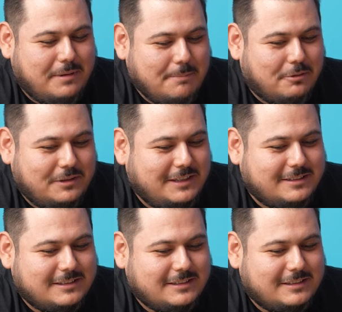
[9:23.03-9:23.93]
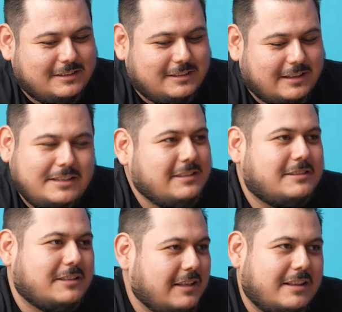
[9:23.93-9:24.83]
People need to, this
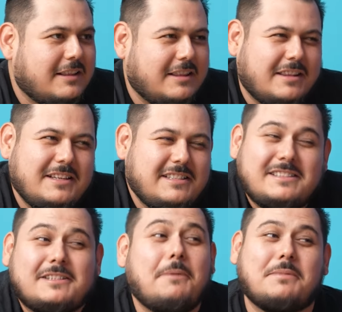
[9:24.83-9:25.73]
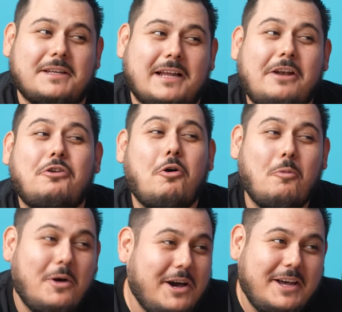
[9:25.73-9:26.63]
is this is something. I don't know
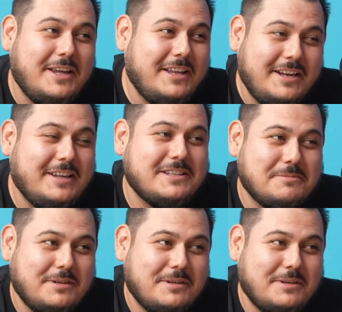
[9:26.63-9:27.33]
what it is,